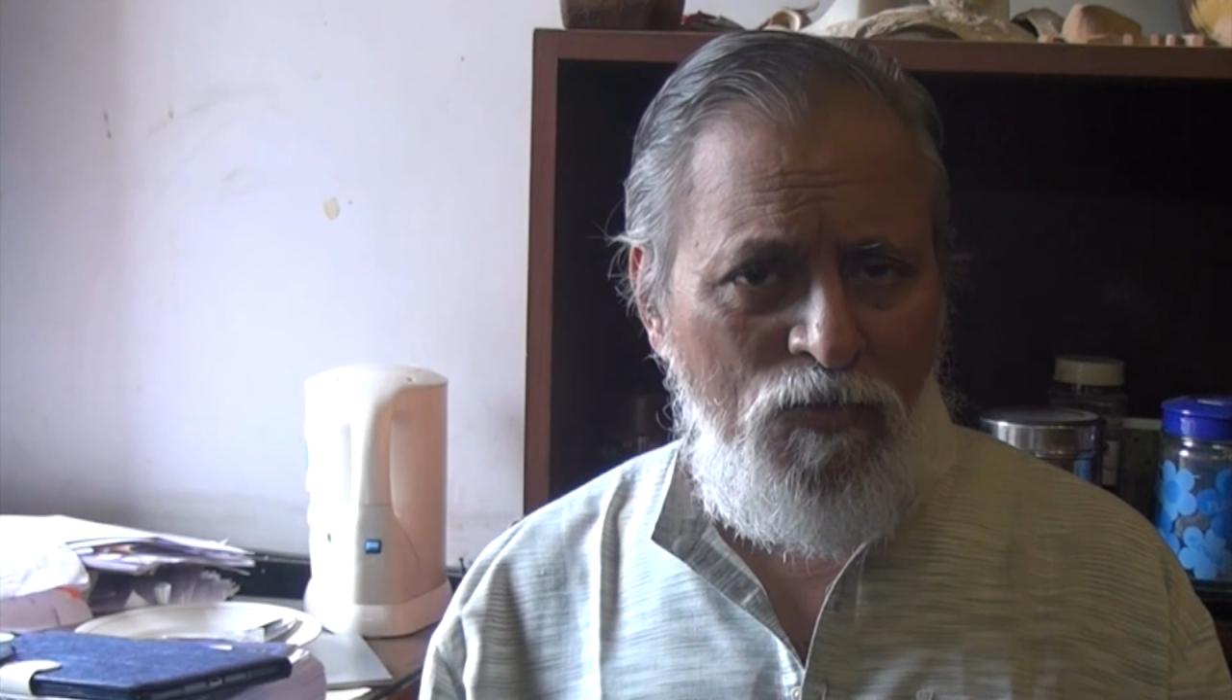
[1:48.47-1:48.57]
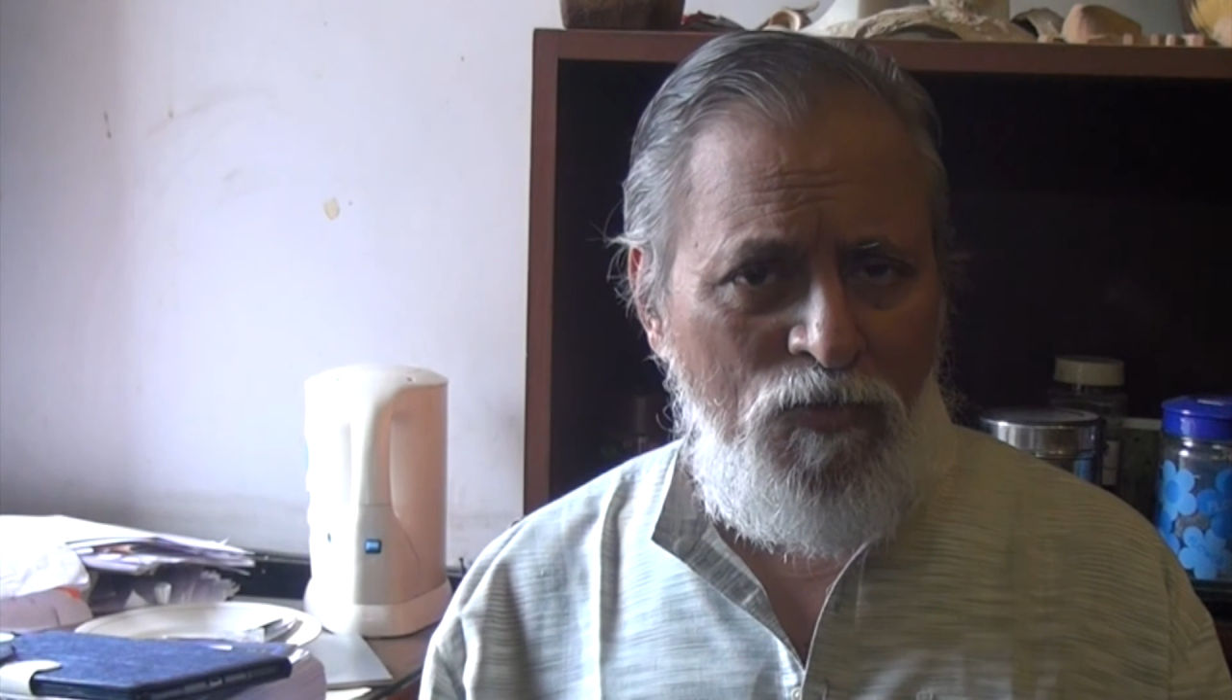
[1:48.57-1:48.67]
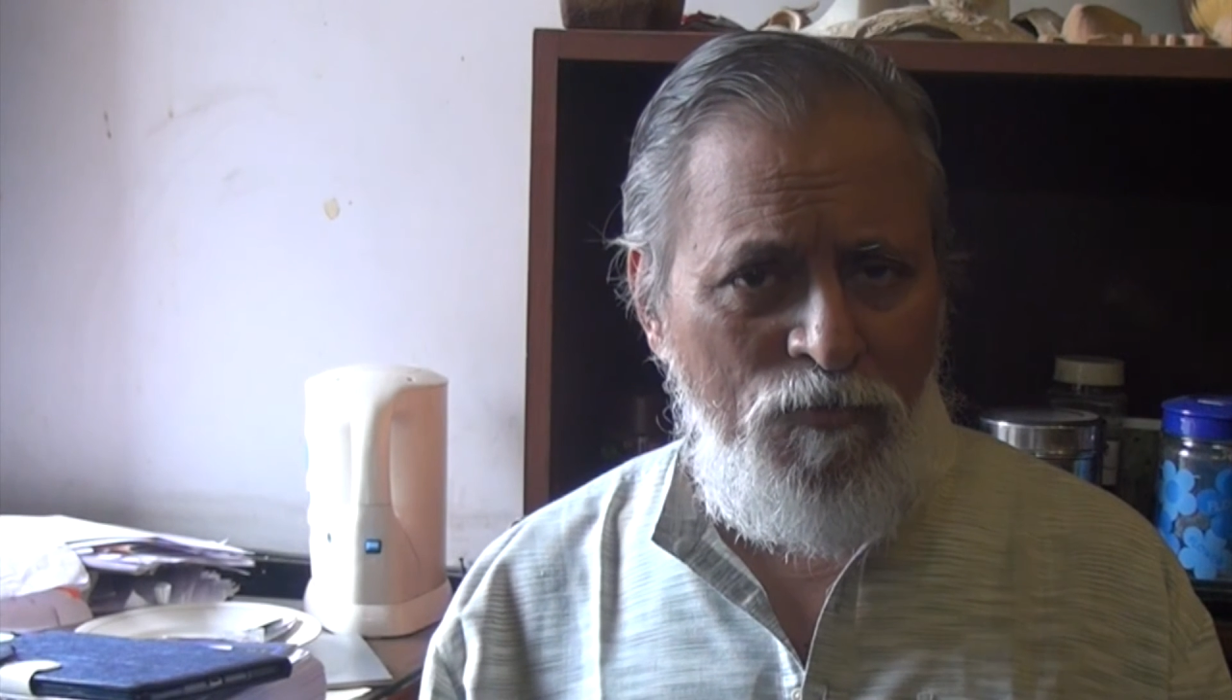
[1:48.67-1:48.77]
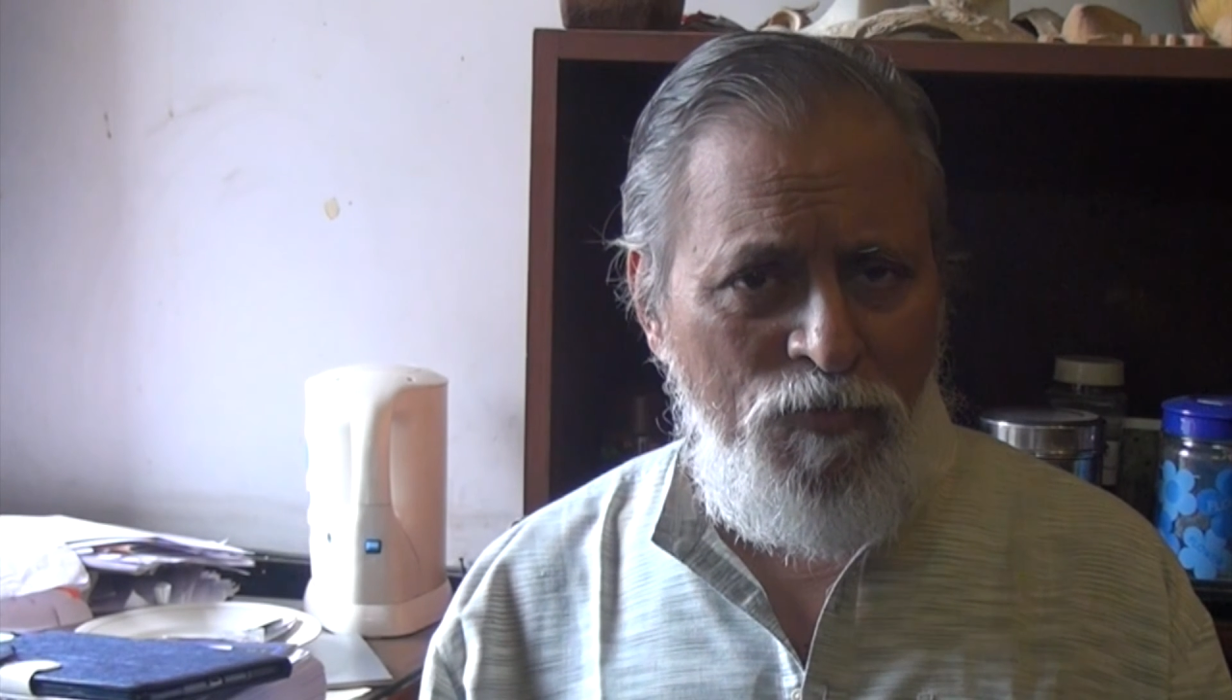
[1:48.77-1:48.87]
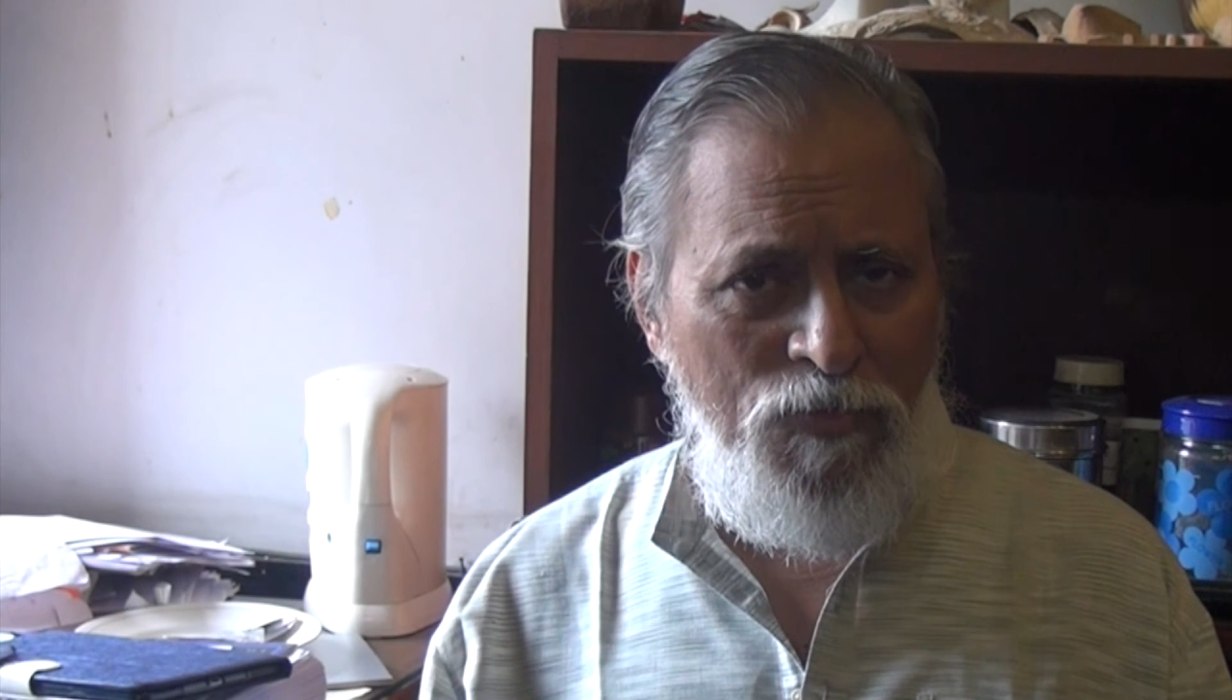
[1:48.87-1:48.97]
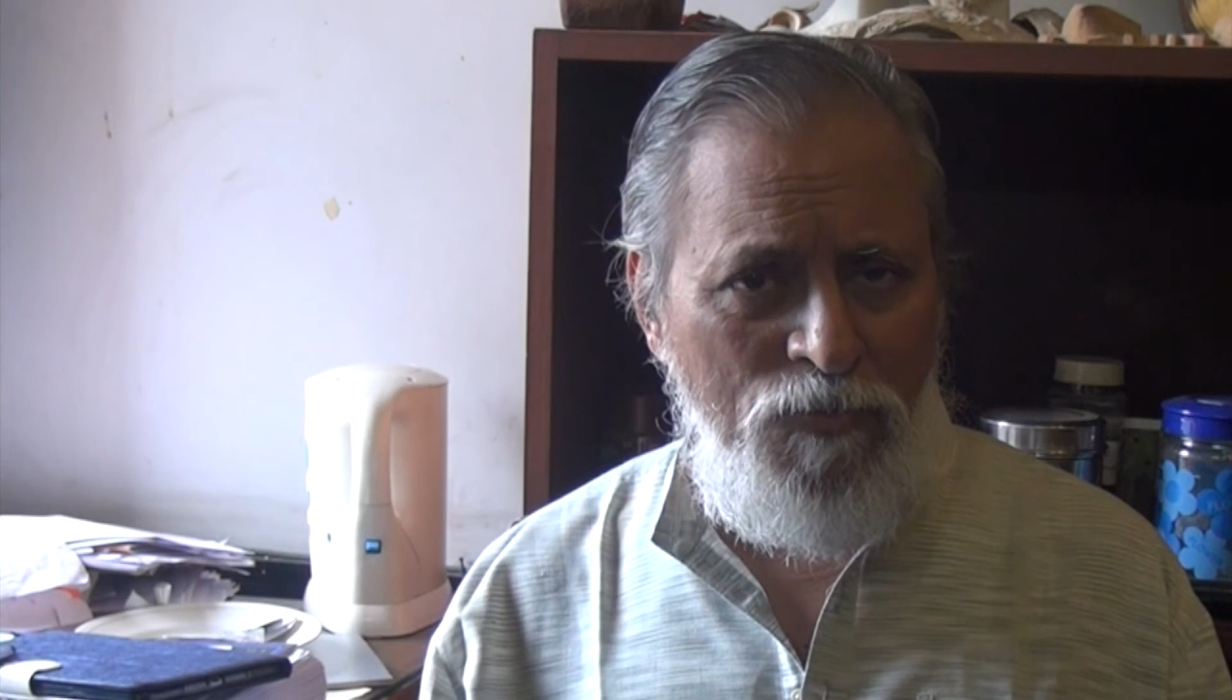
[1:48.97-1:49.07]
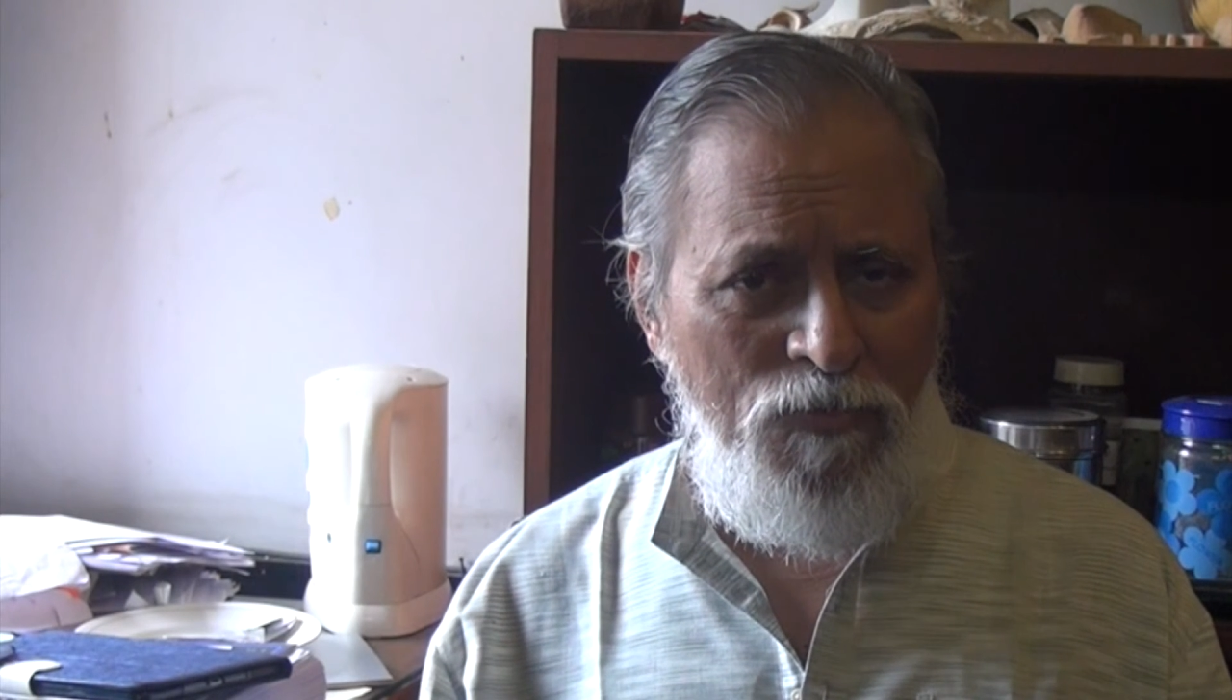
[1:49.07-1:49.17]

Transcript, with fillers: whom you,